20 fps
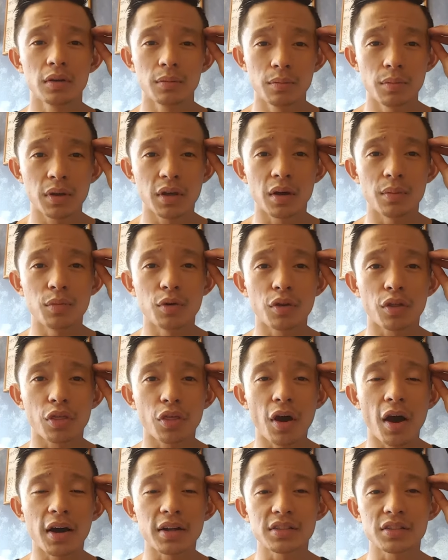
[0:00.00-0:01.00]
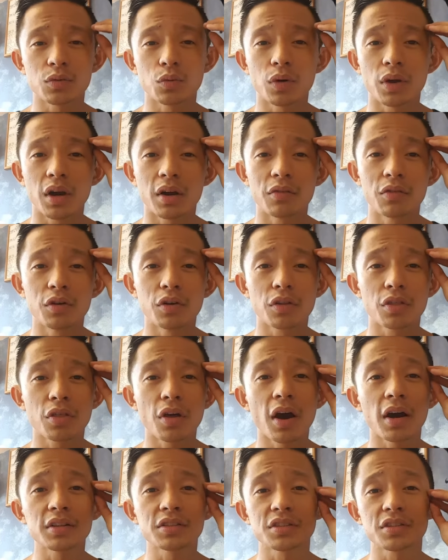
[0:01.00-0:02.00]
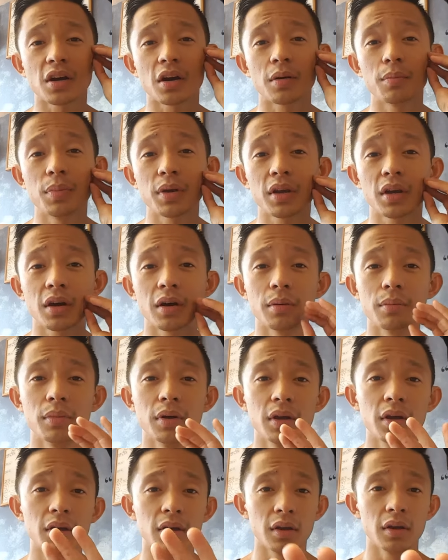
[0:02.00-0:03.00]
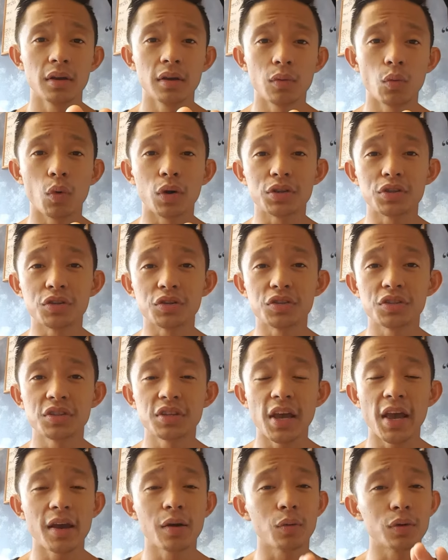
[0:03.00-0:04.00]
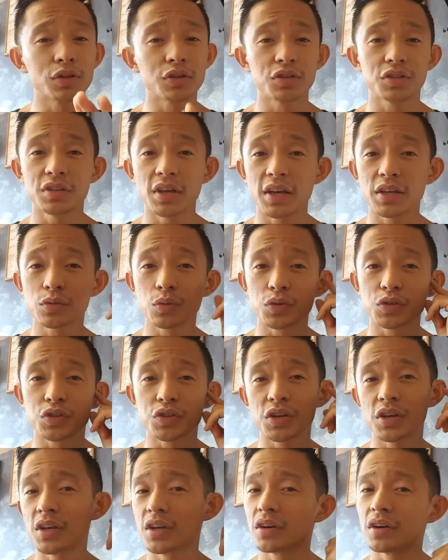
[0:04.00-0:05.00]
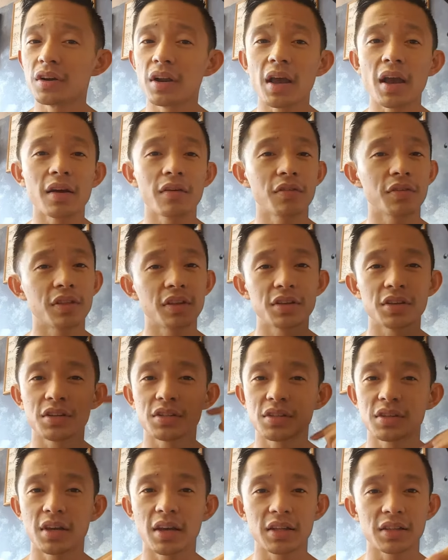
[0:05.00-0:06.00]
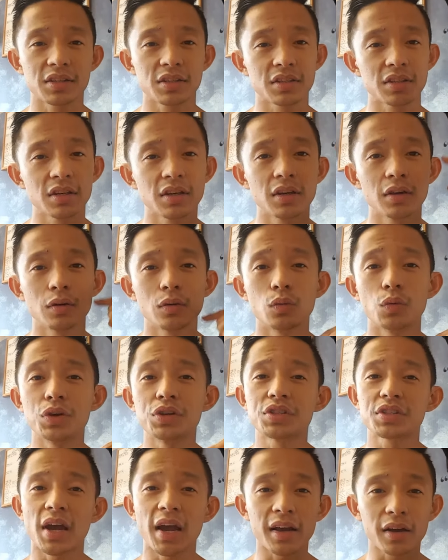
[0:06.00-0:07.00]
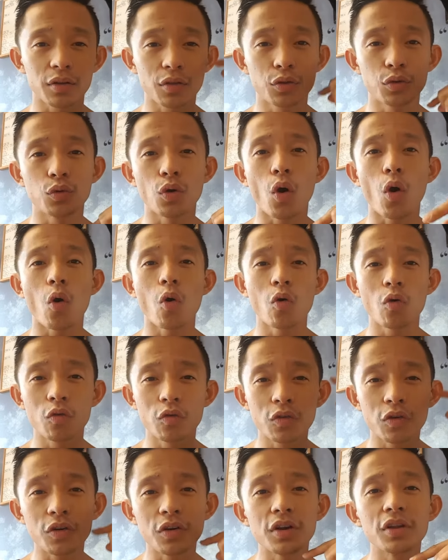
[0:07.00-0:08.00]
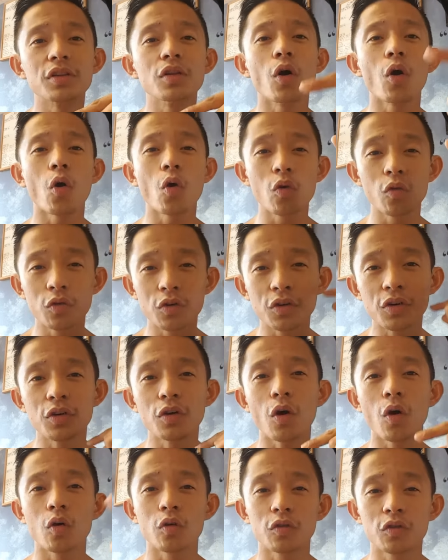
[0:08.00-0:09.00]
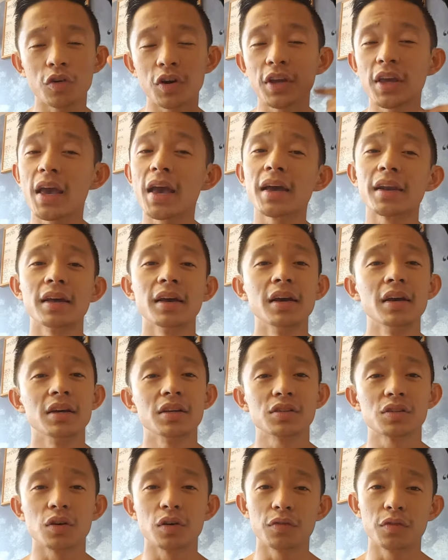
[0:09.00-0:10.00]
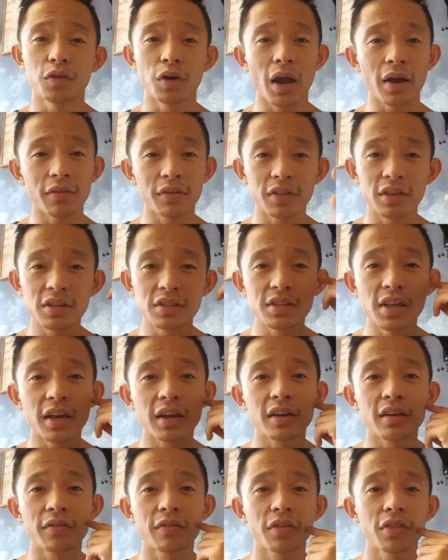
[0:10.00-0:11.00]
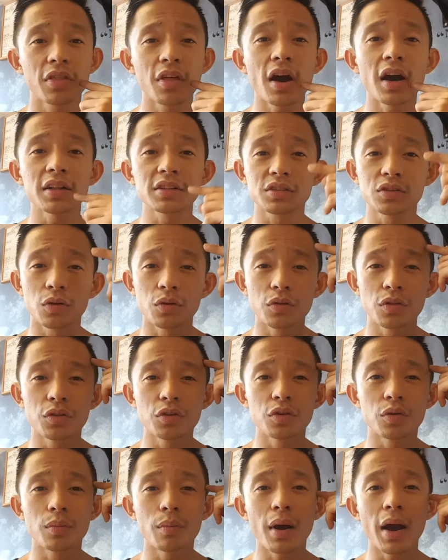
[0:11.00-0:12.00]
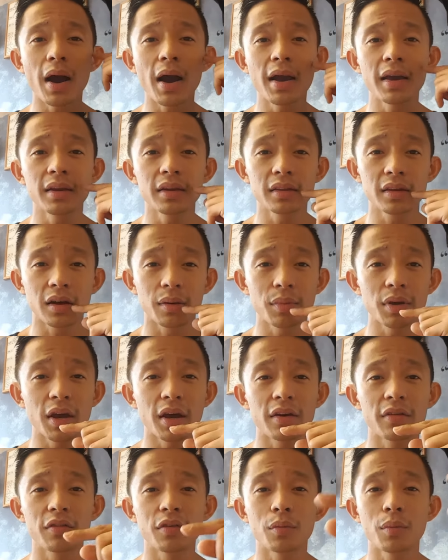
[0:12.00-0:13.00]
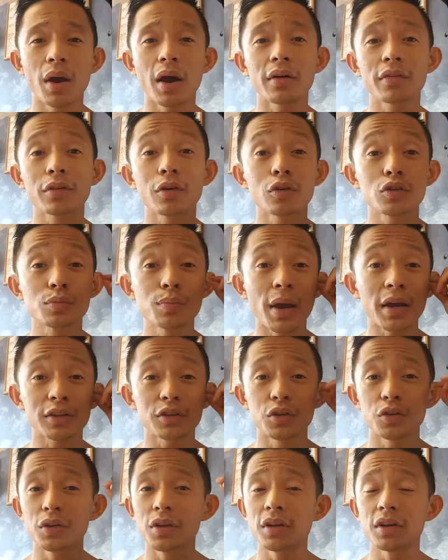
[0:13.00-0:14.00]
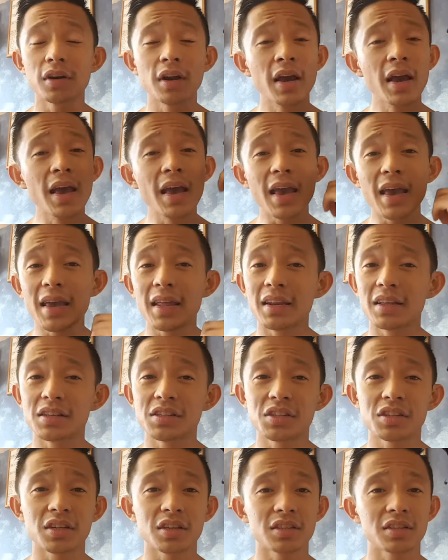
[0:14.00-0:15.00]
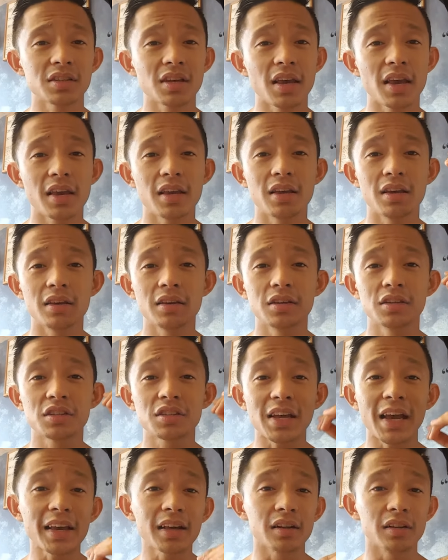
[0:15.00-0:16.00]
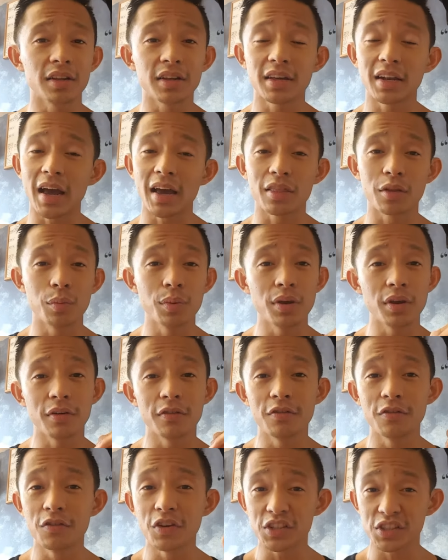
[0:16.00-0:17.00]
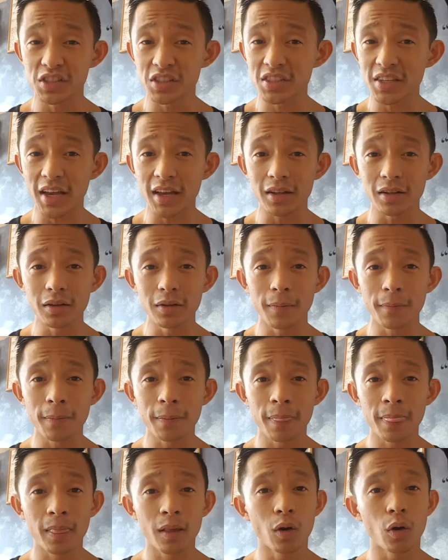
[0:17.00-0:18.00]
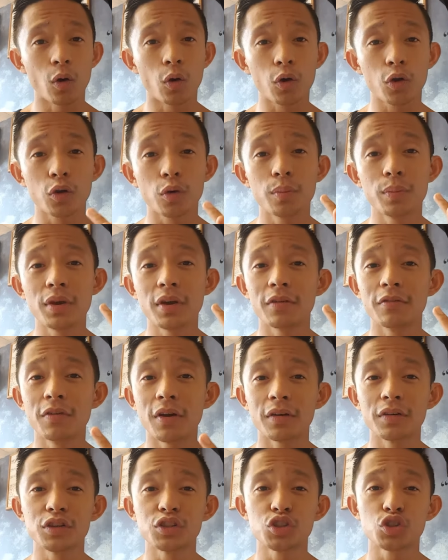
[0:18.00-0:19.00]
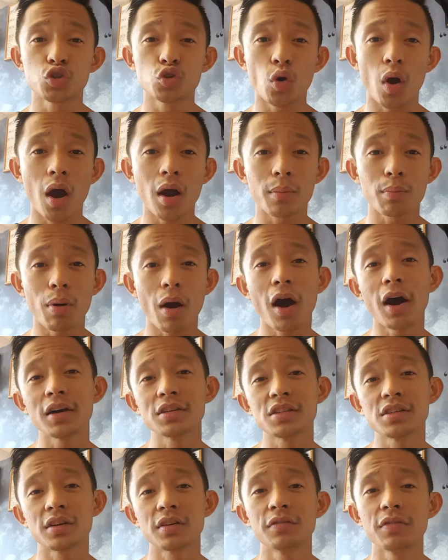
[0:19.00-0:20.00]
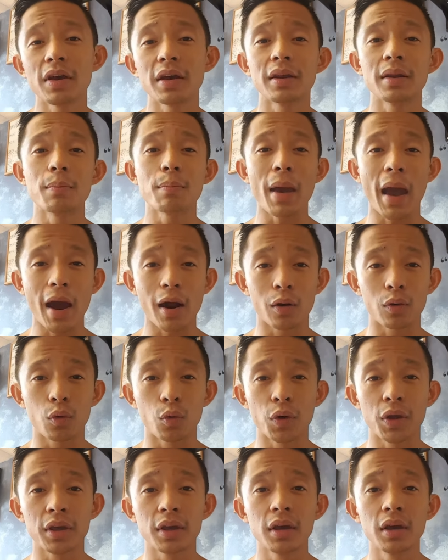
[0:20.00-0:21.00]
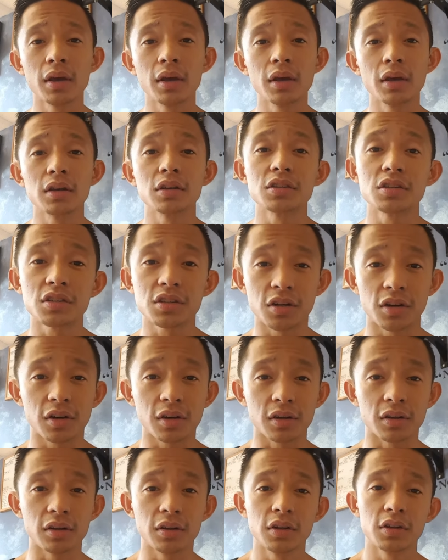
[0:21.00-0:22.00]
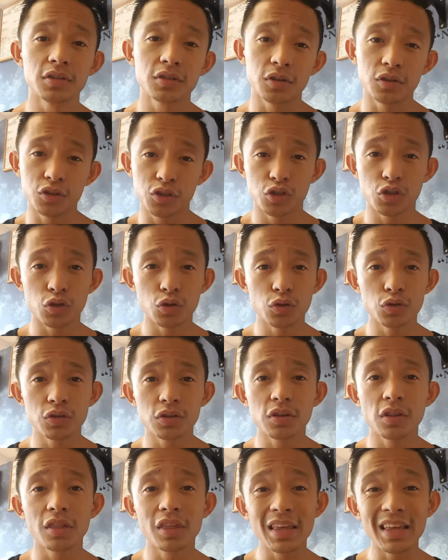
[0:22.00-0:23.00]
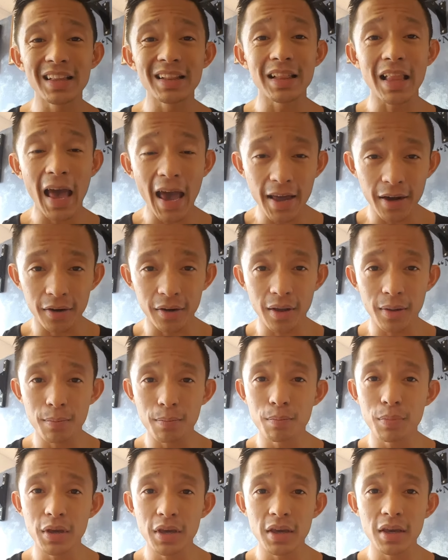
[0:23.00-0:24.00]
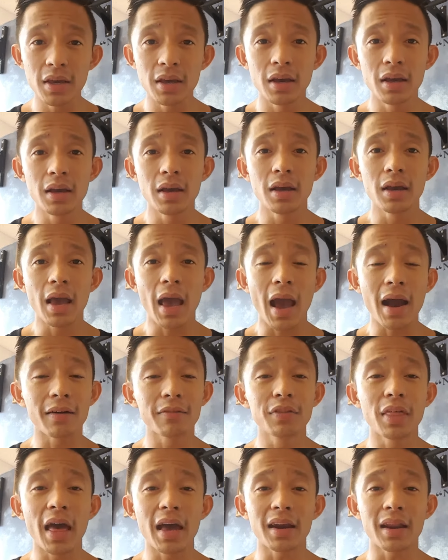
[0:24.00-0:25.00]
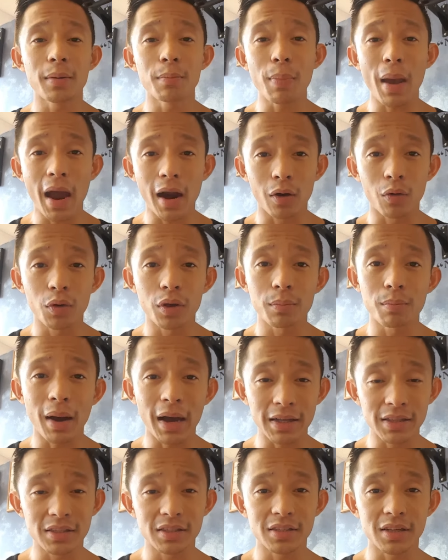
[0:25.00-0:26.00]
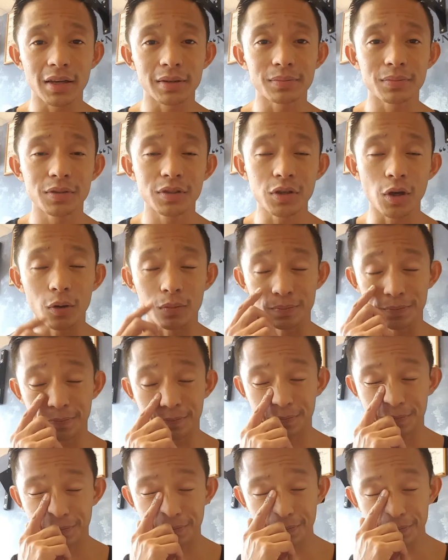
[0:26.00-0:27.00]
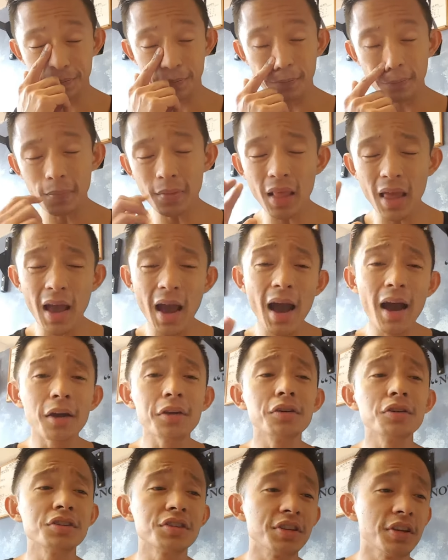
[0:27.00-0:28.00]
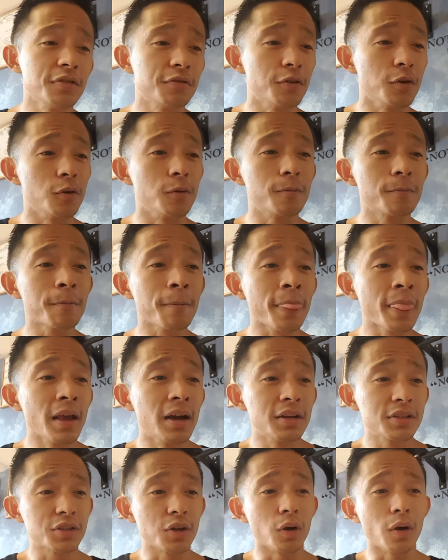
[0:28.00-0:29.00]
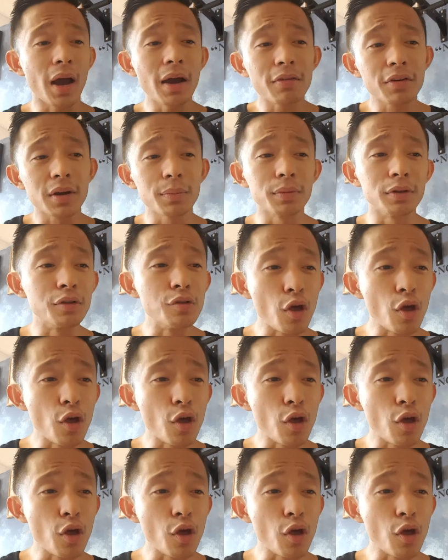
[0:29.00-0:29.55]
become your thoughts, and whatever your thoughts are become what you say, and what you say is what you hear, and everything just gets recycled through over and over and over again. So if you're having these negative thoughts going through your mind, coming out of your mouth, it goes back to your ear, and it's just a cycle. It can either be a vicious cycle, or it could be a very strong, positive, and empowering circle. So choose the latter and have that empowering mindset. So how you see food. So I have a couple of